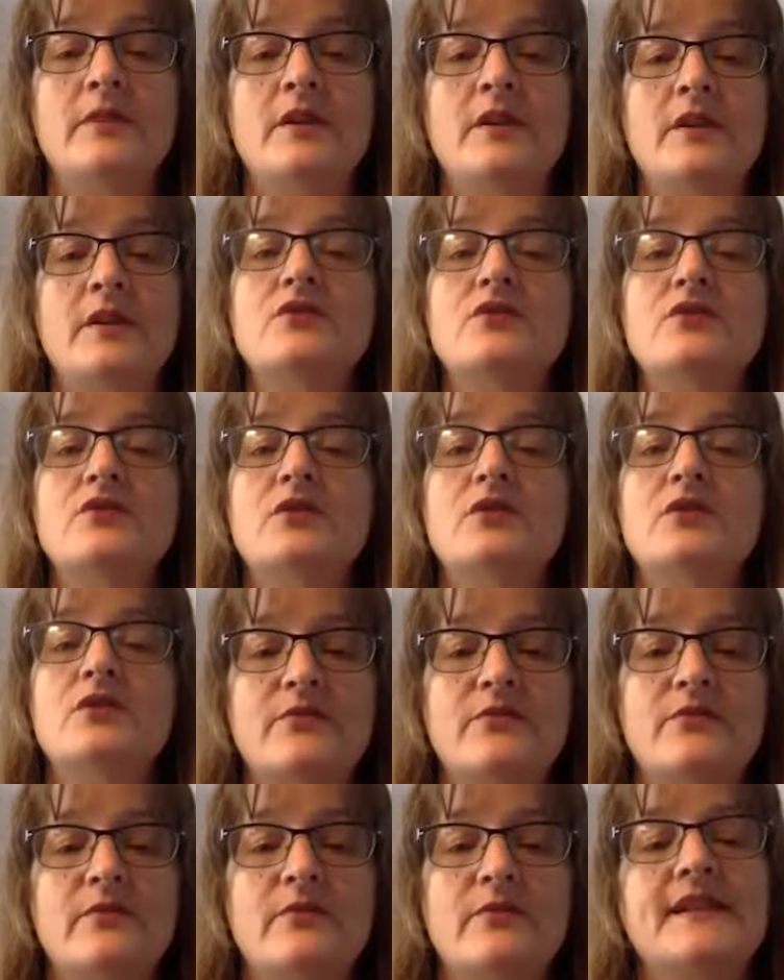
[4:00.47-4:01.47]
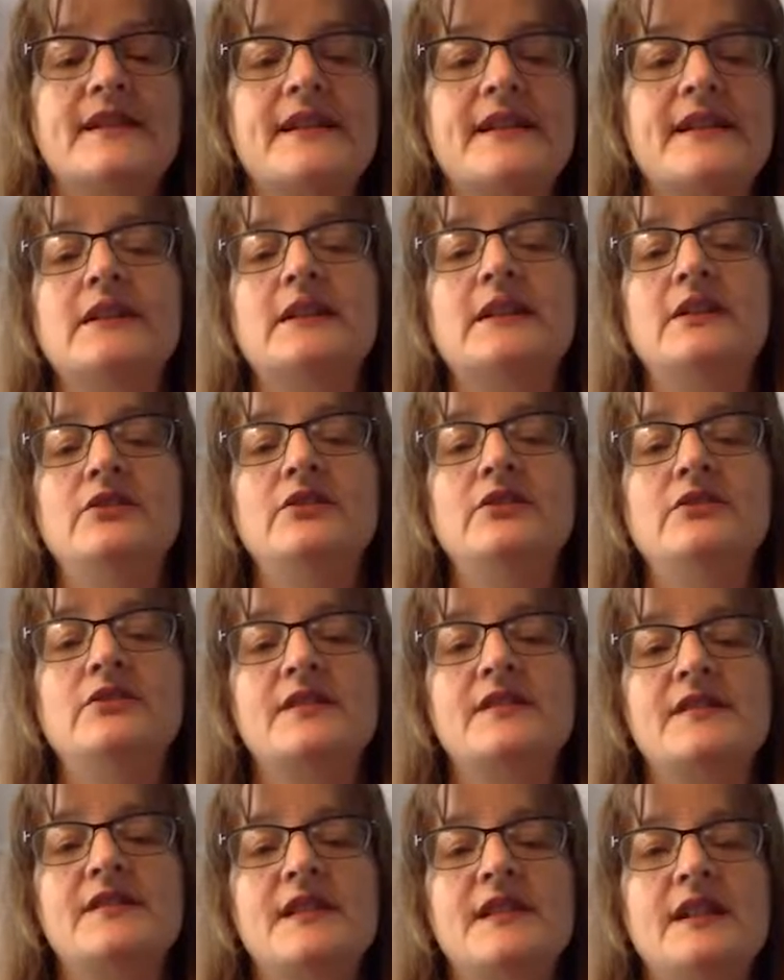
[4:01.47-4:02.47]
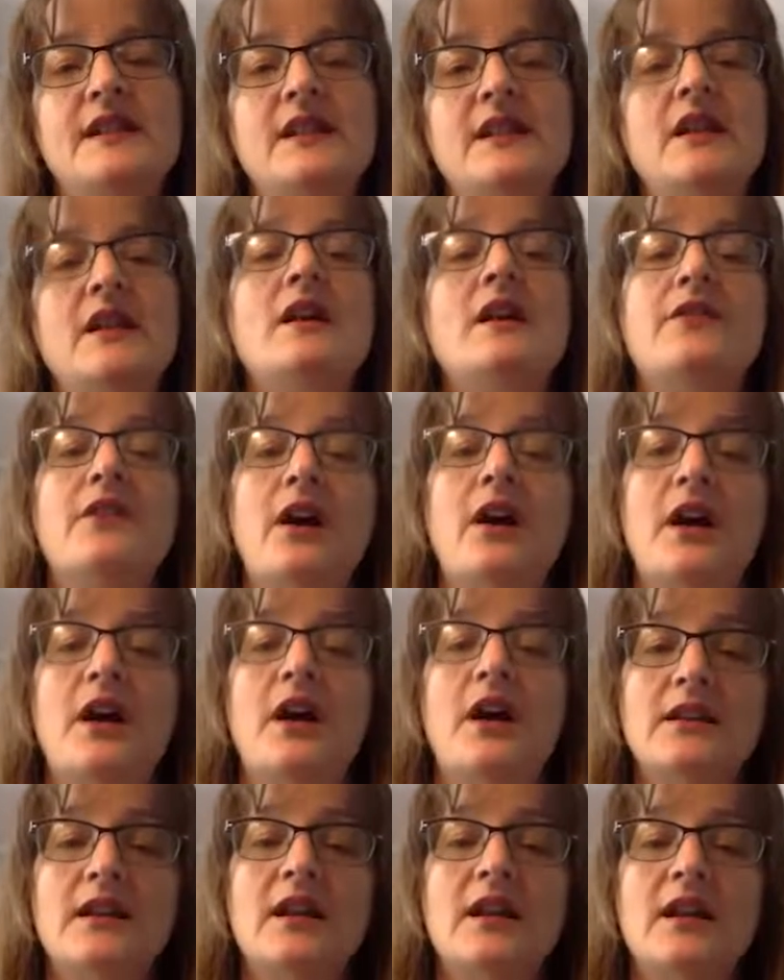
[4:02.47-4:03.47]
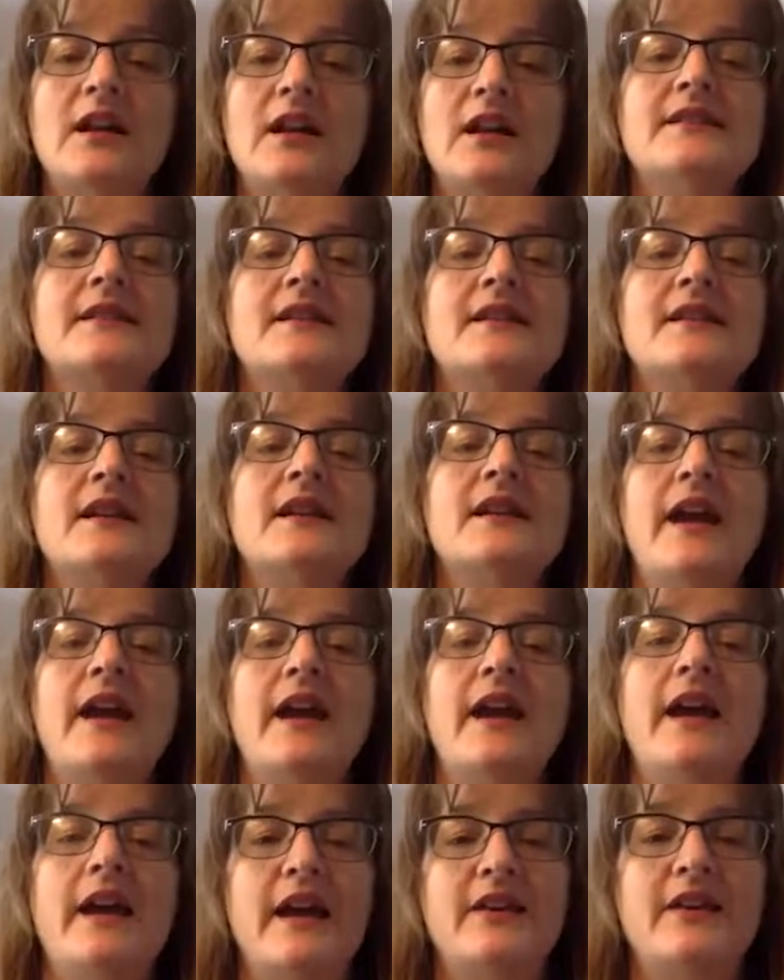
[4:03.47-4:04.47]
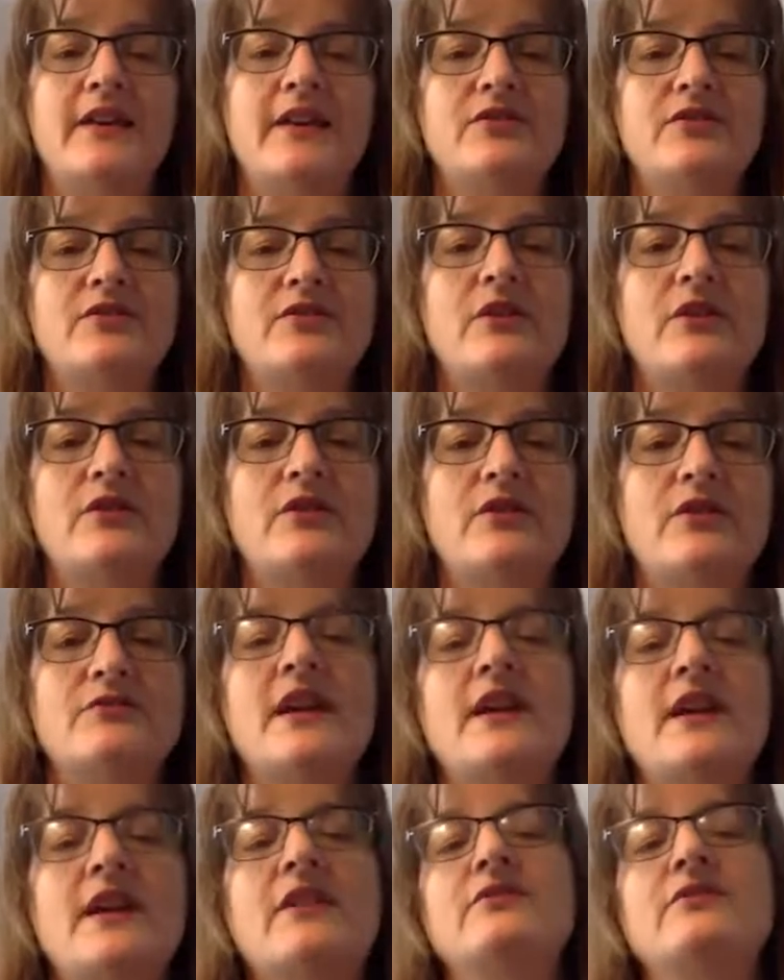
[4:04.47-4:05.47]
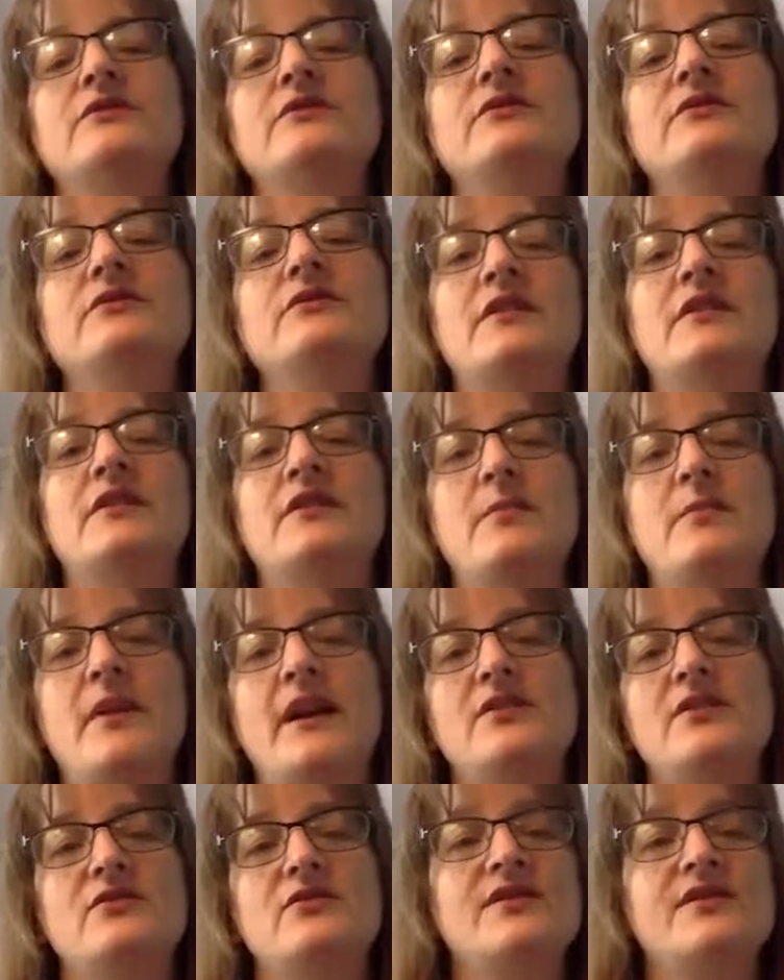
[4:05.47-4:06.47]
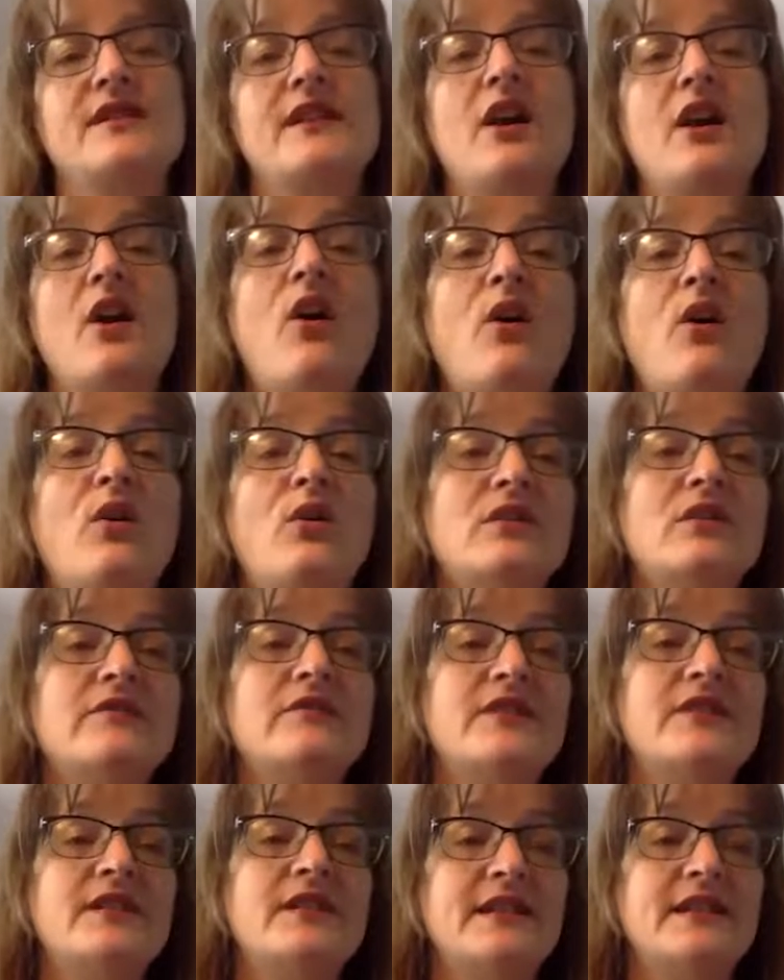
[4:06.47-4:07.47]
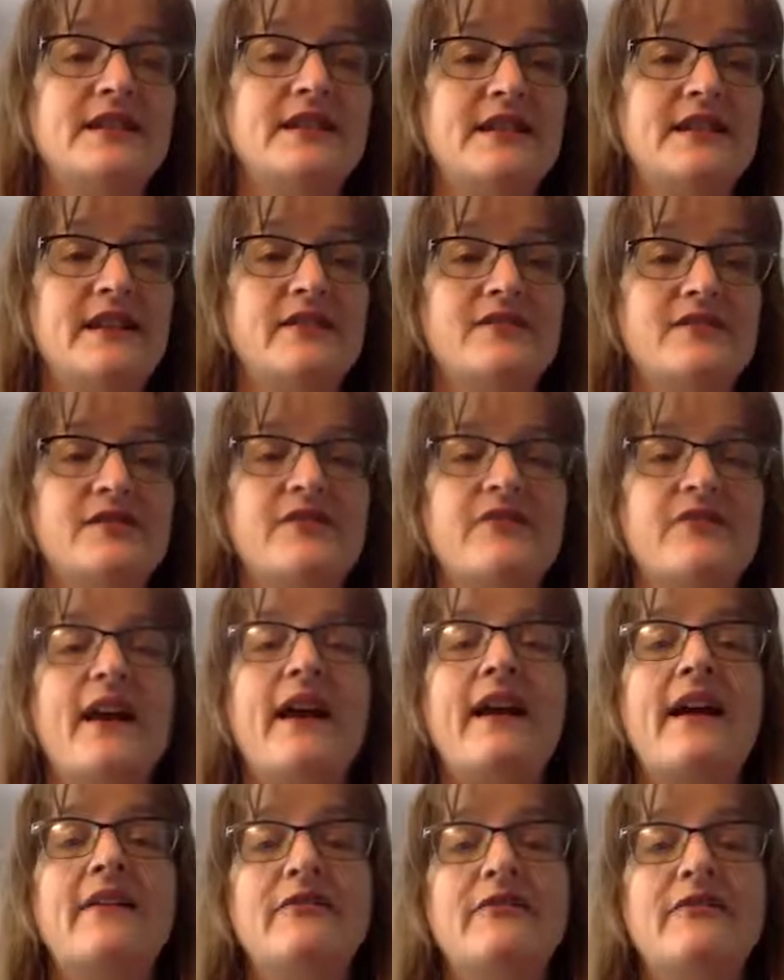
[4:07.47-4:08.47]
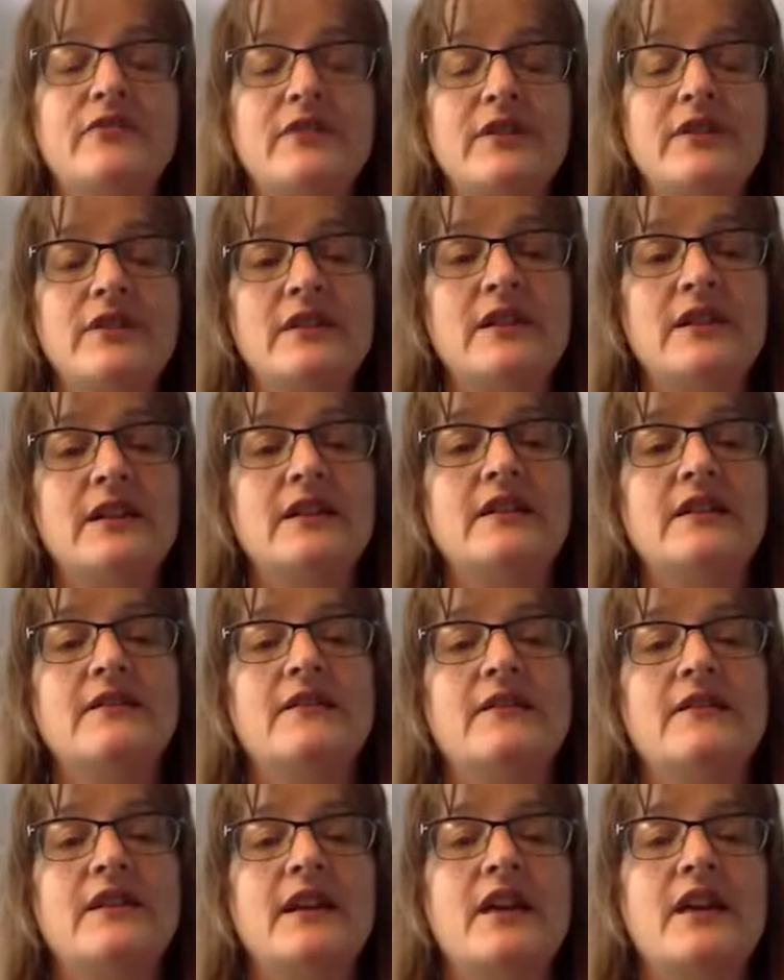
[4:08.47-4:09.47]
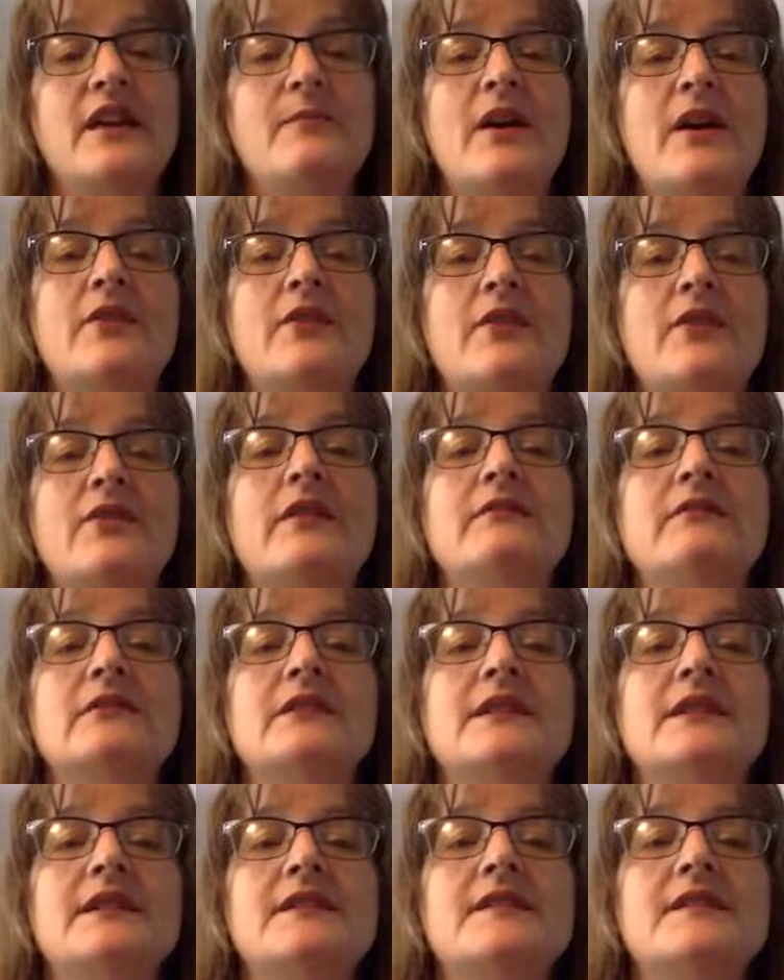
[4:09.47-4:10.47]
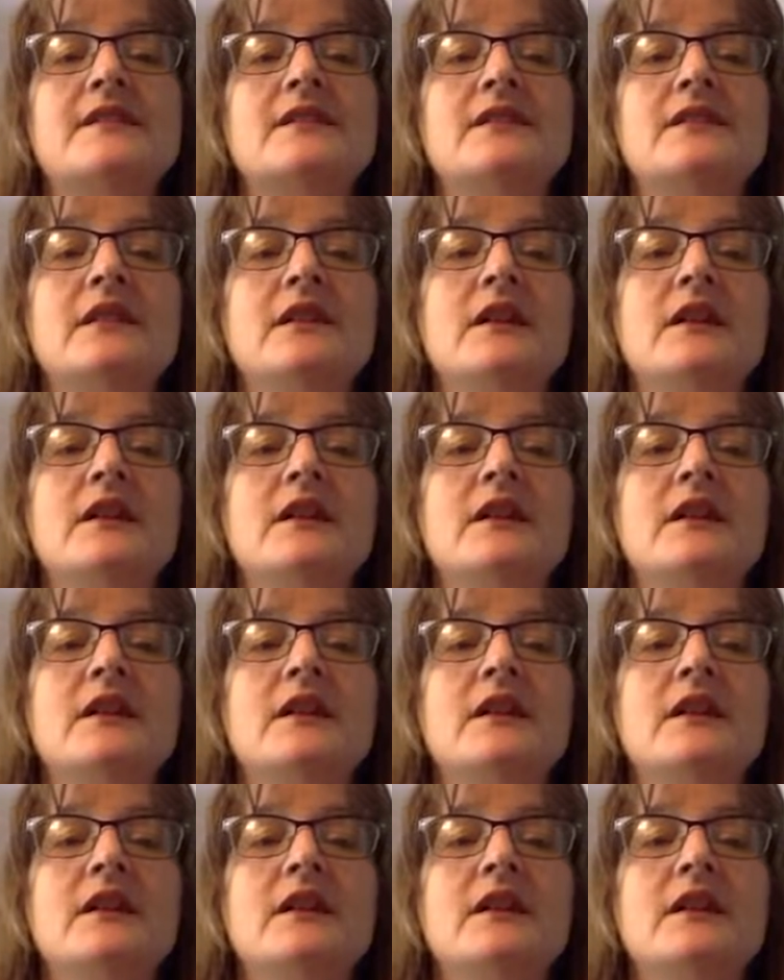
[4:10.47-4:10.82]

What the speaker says: July 22nd, and you can see the highlights, and as you go down the page, you'll see all of the details of everything that came out in that release.